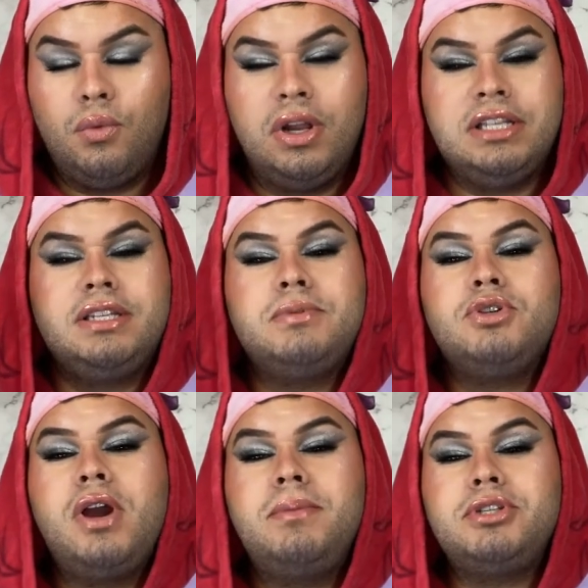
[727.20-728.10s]

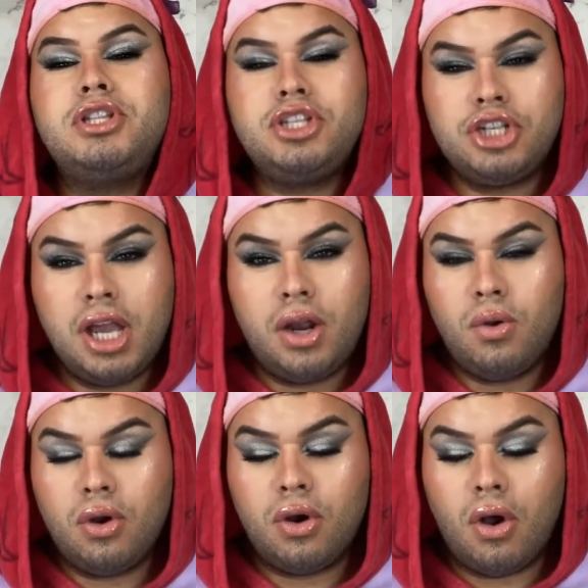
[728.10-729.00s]
Resubscribe to the channel,
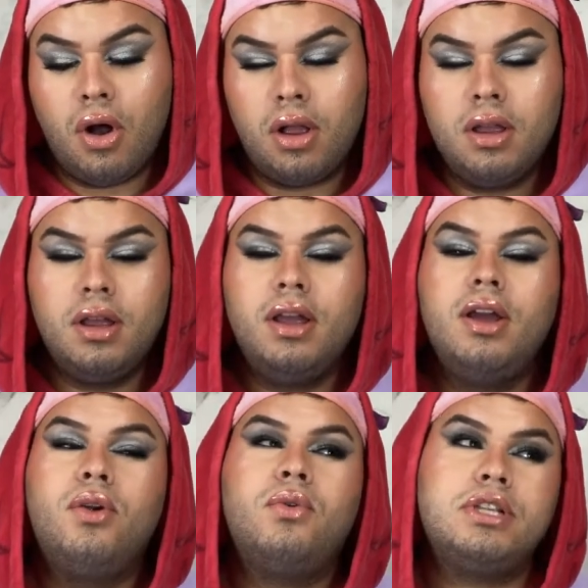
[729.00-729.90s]
girl.
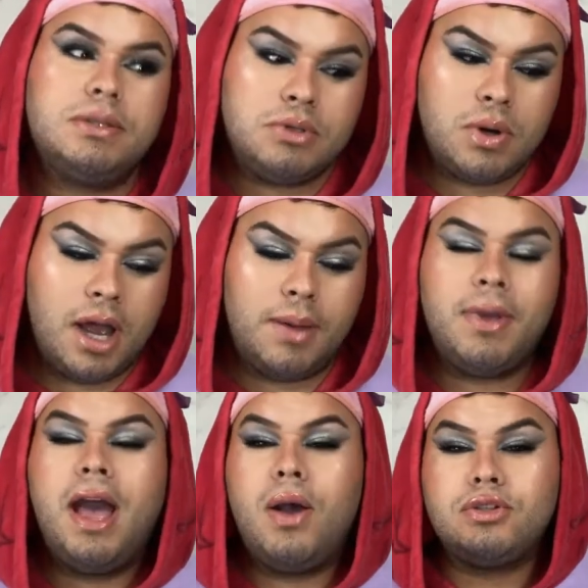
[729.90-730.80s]
Resubscribe.
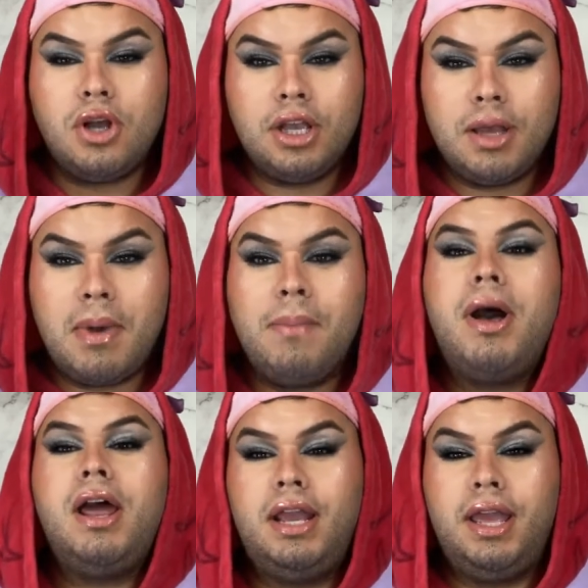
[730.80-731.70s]
I was talking about
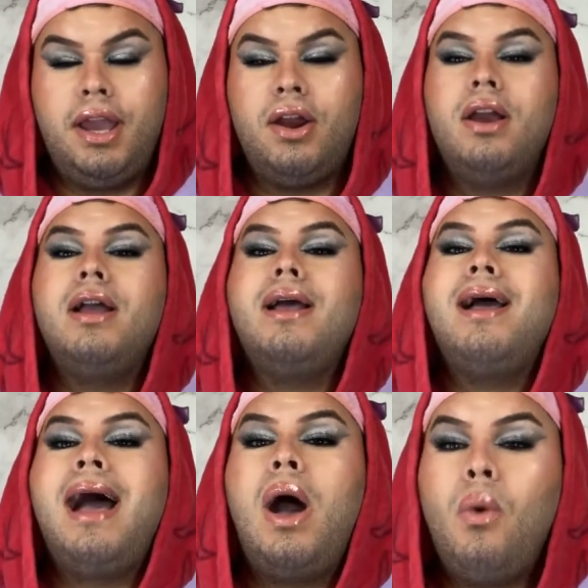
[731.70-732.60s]
body care.
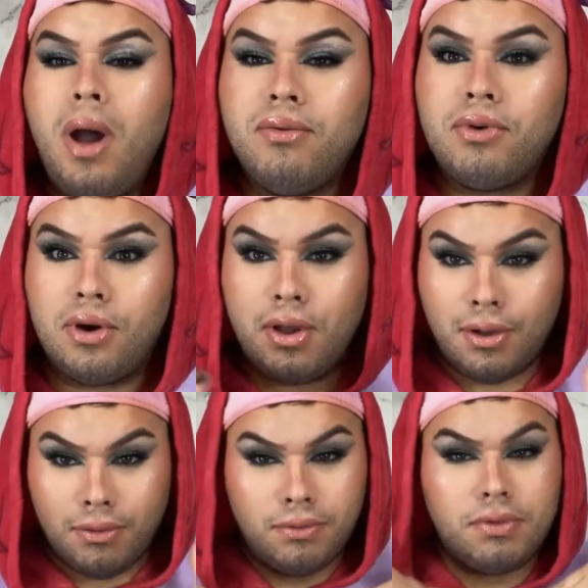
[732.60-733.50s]
However,
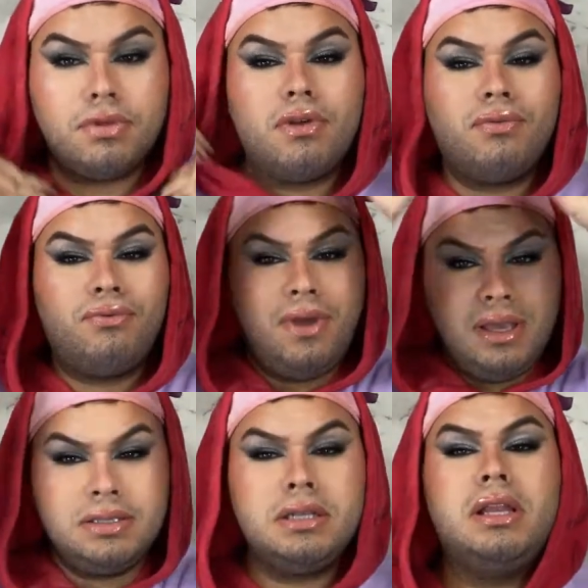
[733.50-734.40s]
the
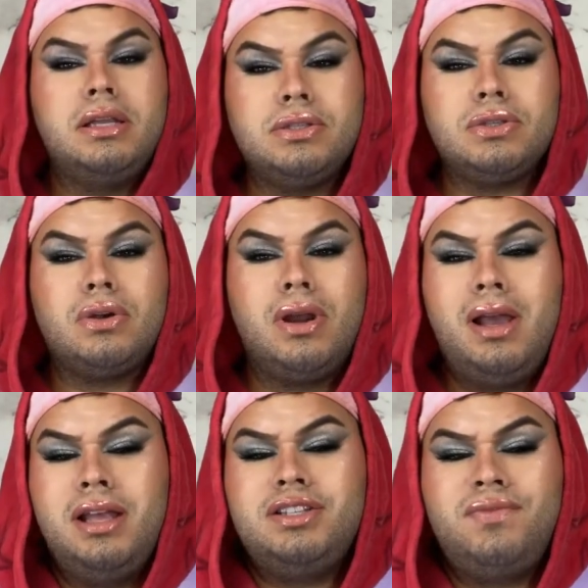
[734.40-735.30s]
face cleanser
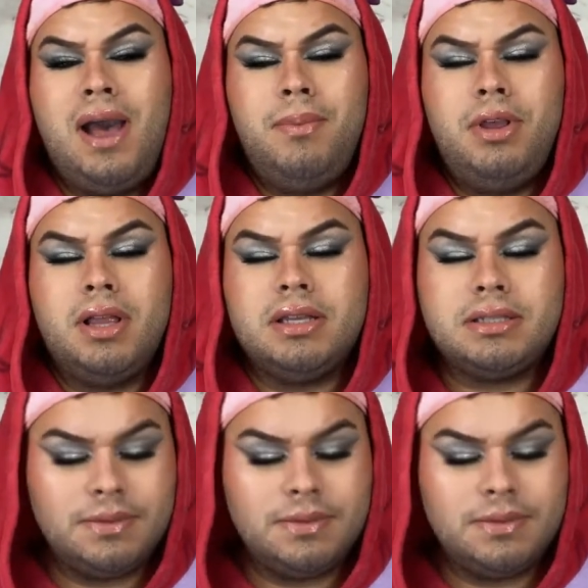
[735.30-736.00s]
is fabulous.